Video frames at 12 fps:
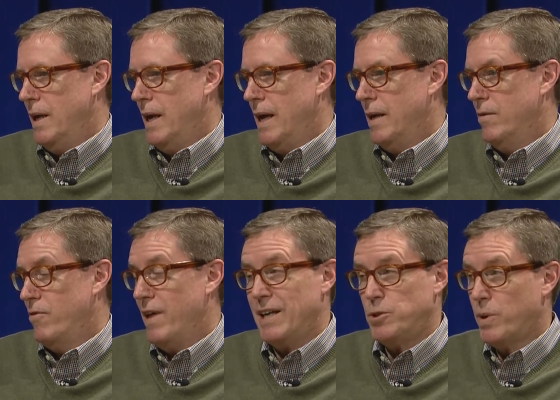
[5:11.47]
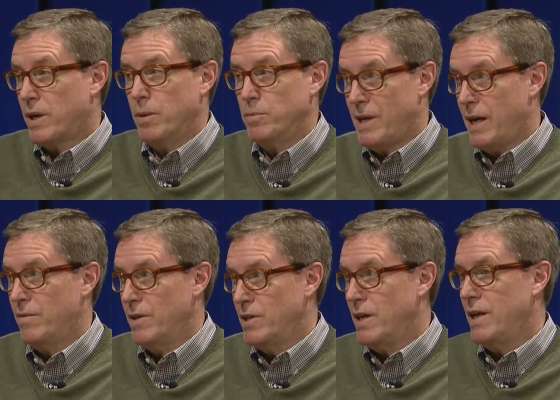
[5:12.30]
And if that's what comes out of
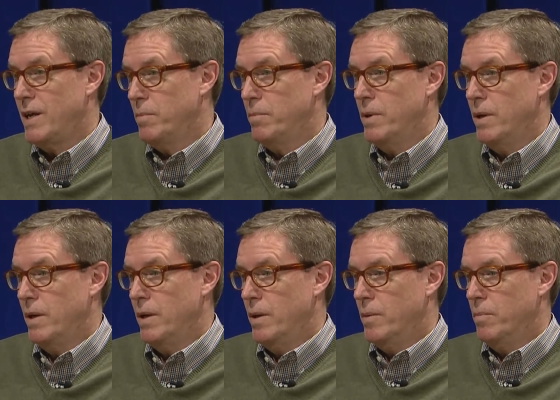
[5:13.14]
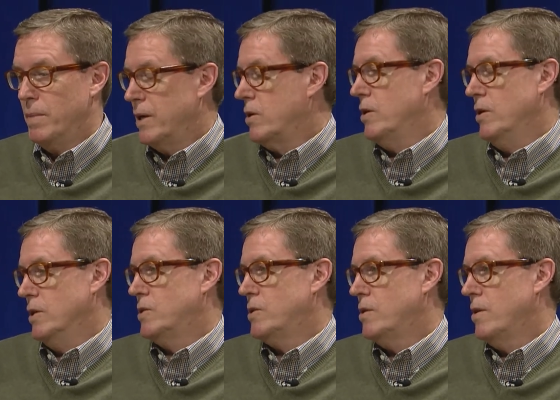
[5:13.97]
a team, my
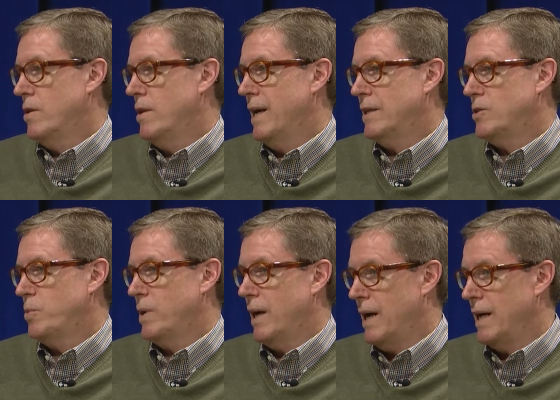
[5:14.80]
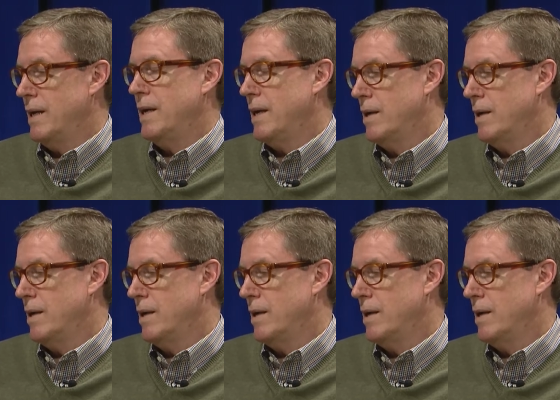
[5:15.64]
goodness, that's what I need